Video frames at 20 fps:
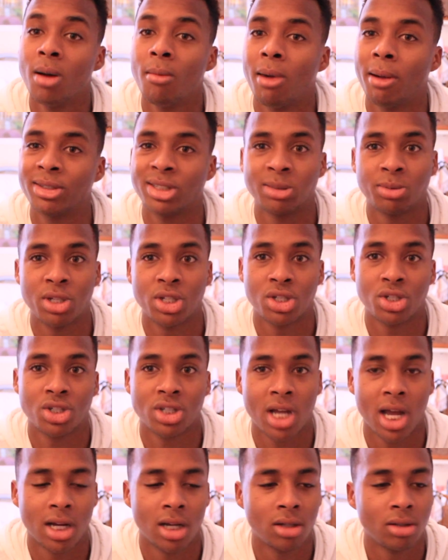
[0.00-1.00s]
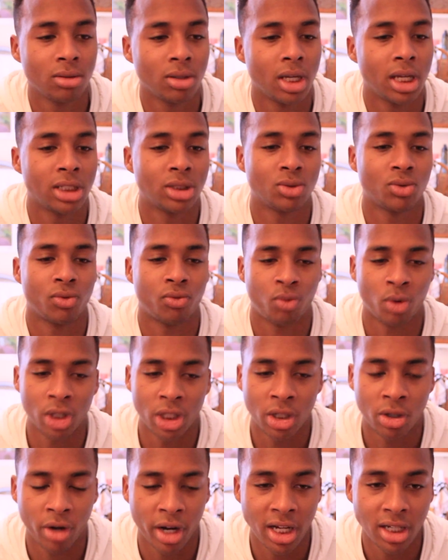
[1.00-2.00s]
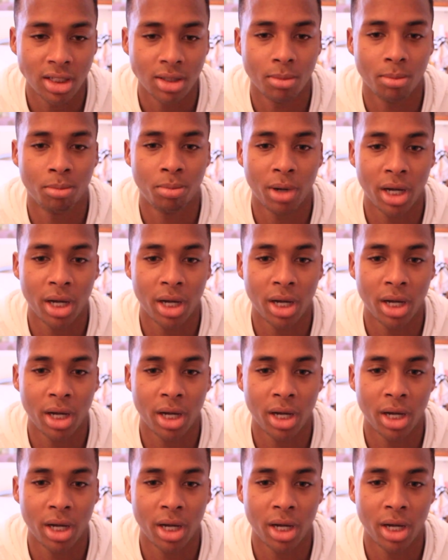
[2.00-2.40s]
Public transportation in Chicago is really great,